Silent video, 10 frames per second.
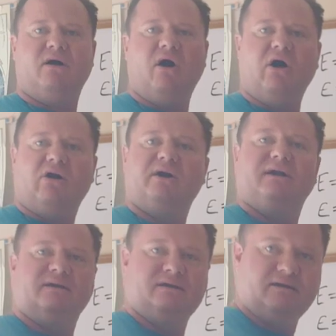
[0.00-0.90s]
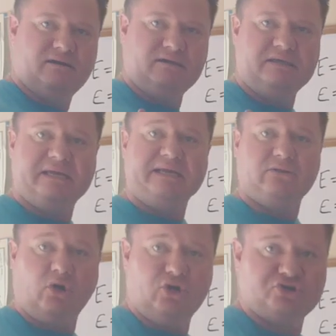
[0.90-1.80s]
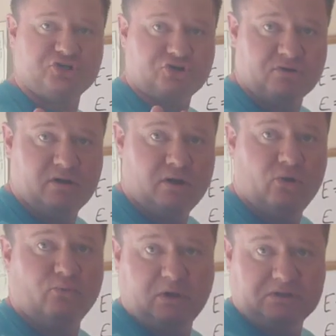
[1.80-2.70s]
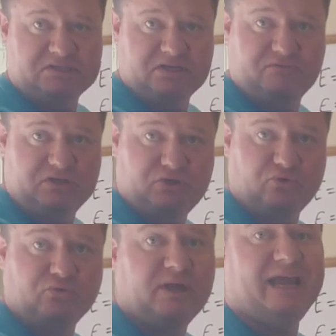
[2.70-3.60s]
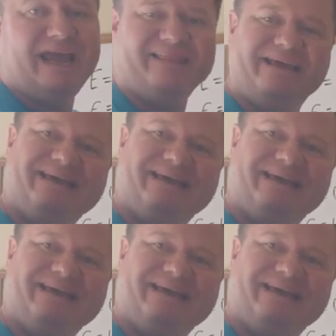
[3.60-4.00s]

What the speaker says: are getting larger relative to you. And the